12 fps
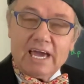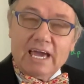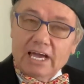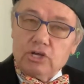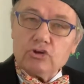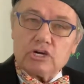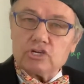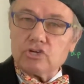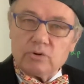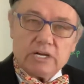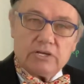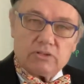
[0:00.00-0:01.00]
And you can
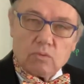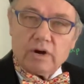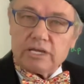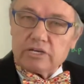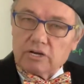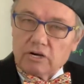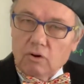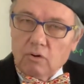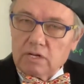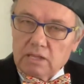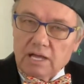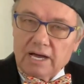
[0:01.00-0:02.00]
do it either way. You can go
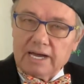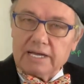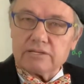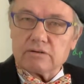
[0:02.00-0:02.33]
online.